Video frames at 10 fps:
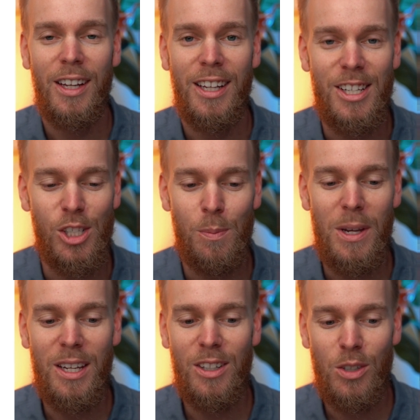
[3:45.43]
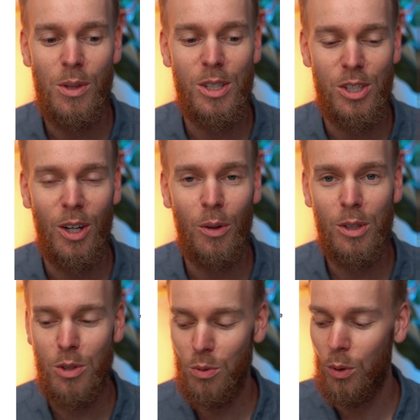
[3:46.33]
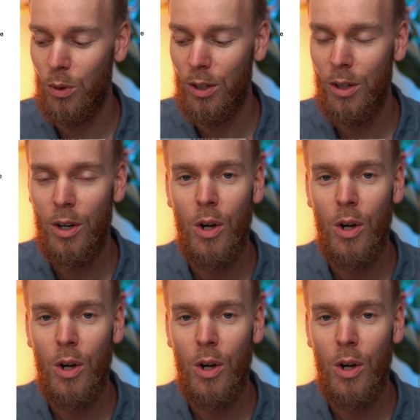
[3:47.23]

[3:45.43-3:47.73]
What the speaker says: He's speaking to this young rich ruler